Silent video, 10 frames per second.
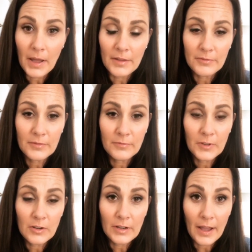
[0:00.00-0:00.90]
I've
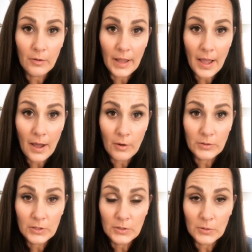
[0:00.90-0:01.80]
figured out how
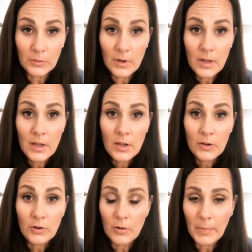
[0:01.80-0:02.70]
to
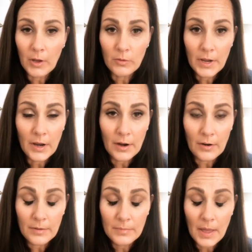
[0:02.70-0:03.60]
curl my own
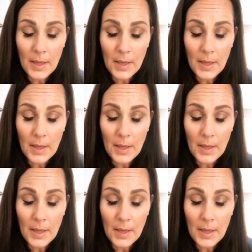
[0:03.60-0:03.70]
hair.